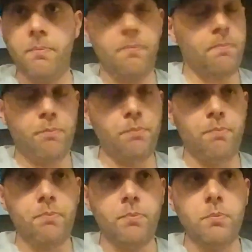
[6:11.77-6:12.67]
Like
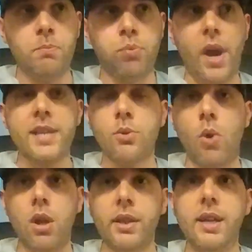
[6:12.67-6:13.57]

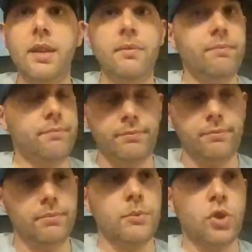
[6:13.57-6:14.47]
price quality
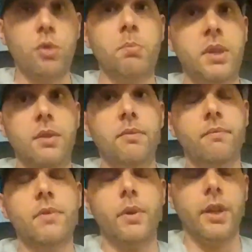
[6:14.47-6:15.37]
should
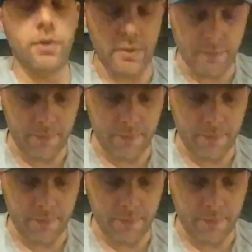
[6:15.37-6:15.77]
be very good.